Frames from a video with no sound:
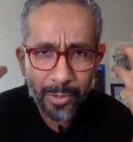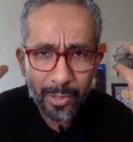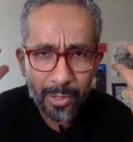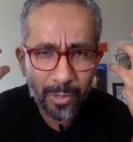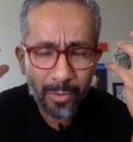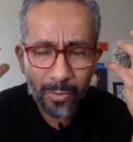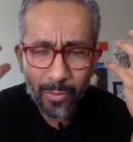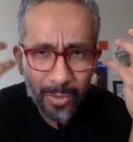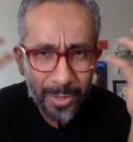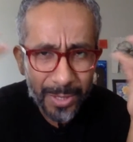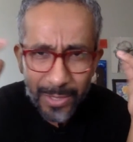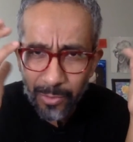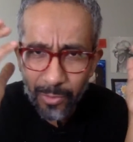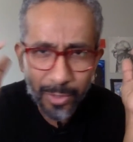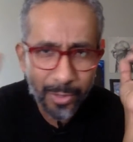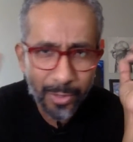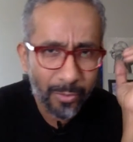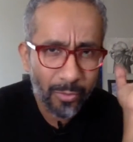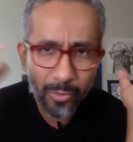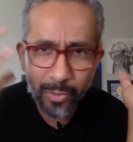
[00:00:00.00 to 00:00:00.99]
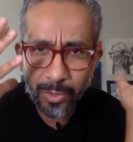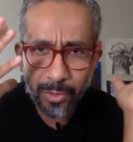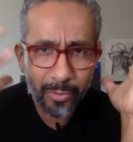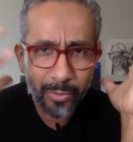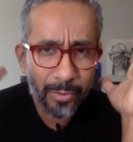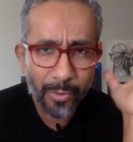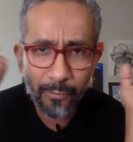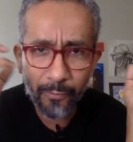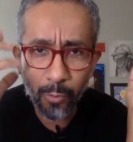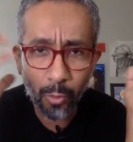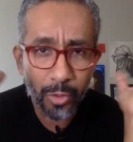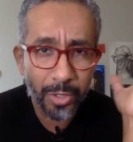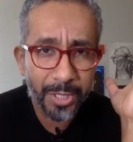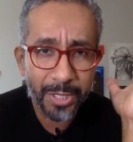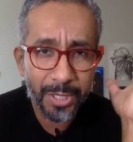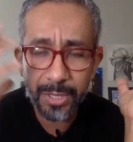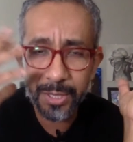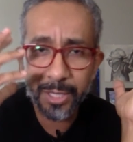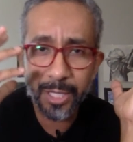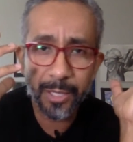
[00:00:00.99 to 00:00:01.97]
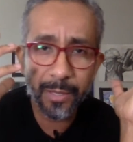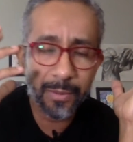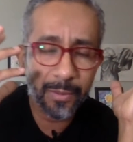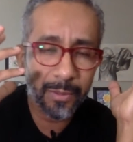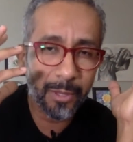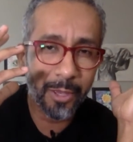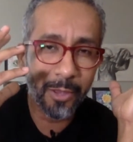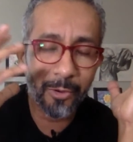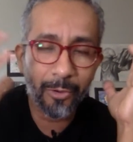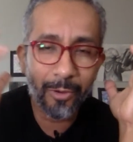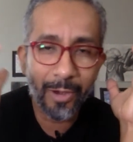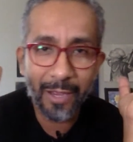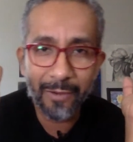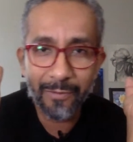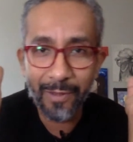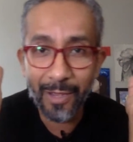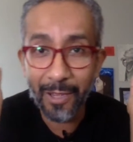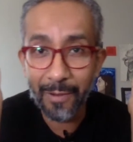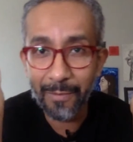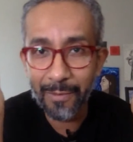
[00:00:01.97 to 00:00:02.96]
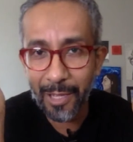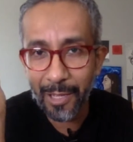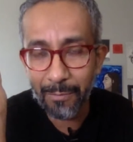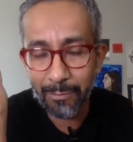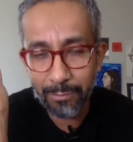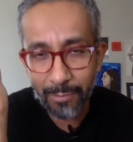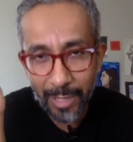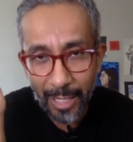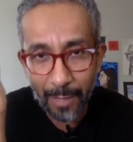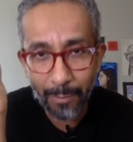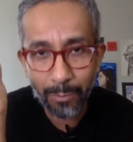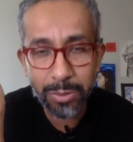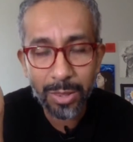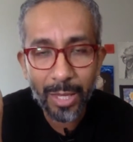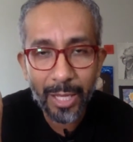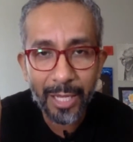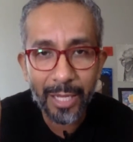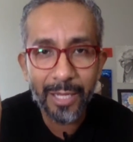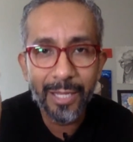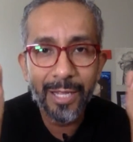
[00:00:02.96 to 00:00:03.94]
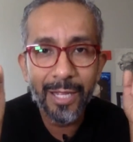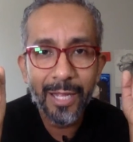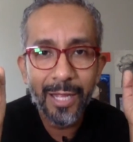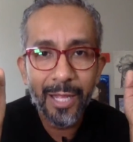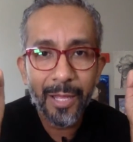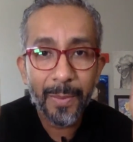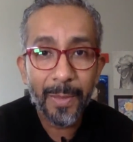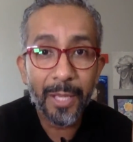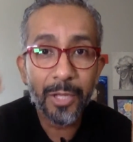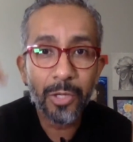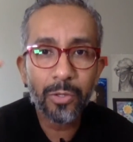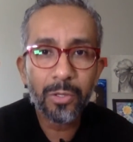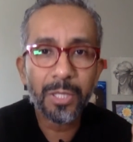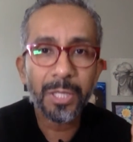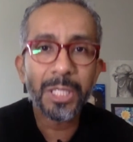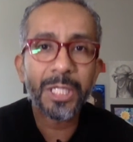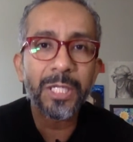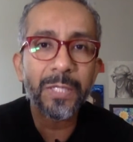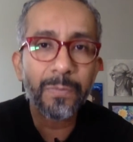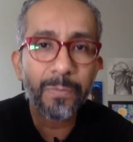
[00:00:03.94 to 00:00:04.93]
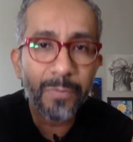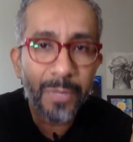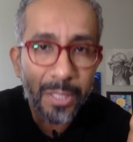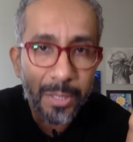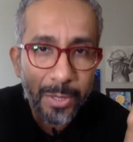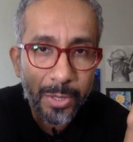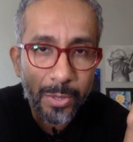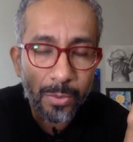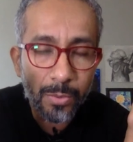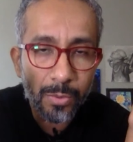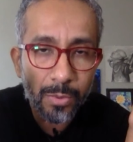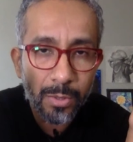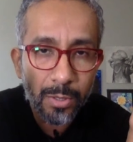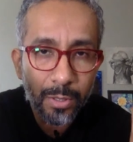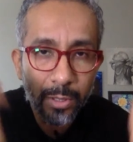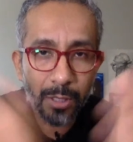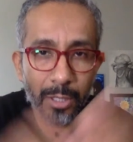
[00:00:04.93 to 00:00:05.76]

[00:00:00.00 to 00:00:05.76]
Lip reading: are the forces that are at play that you can speak to?